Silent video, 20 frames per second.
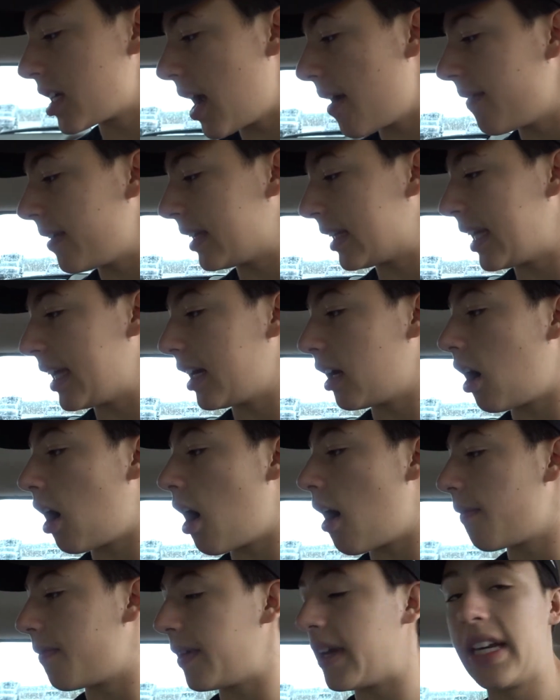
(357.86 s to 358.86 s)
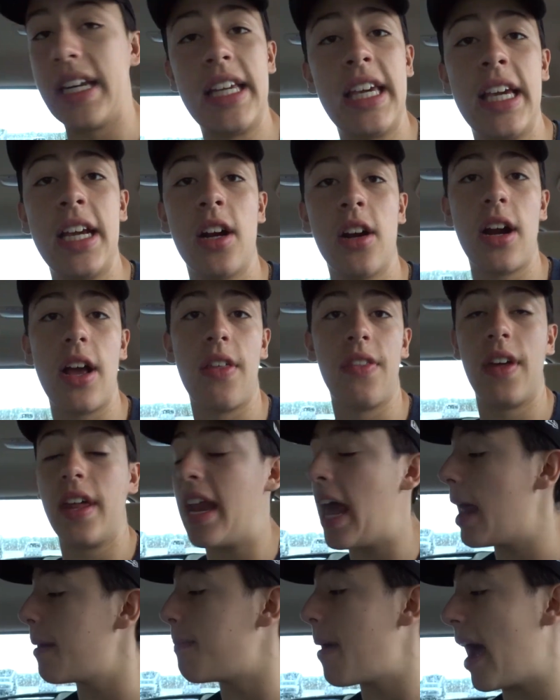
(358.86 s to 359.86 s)
everything off in here, and then
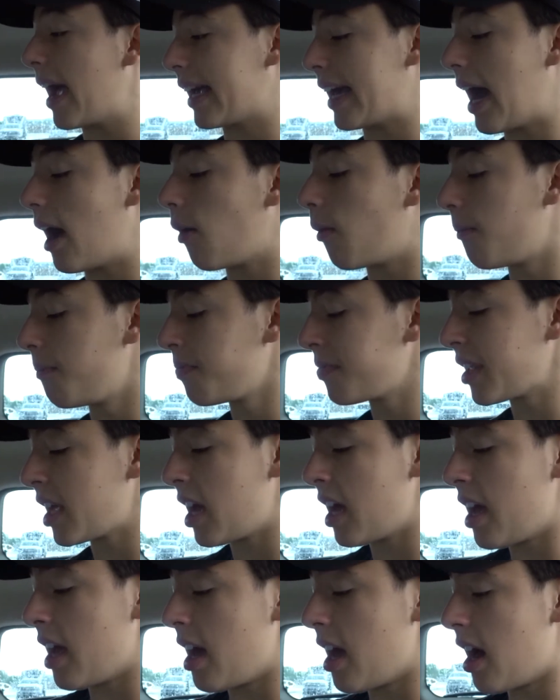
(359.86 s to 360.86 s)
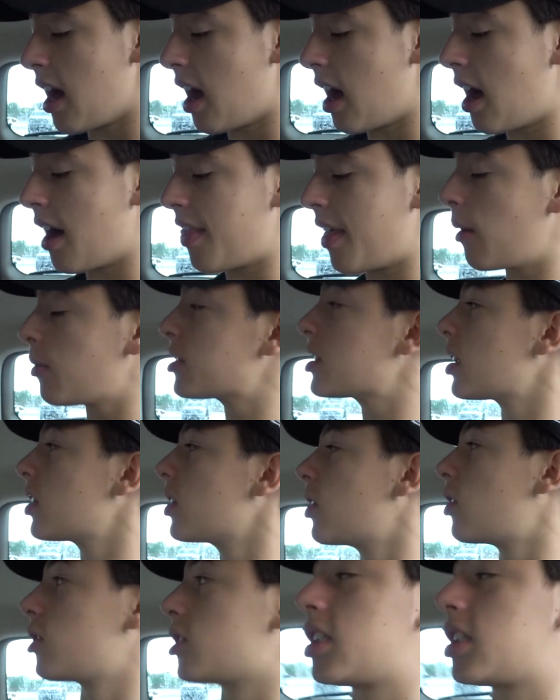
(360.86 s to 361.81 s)
head back out. That was a little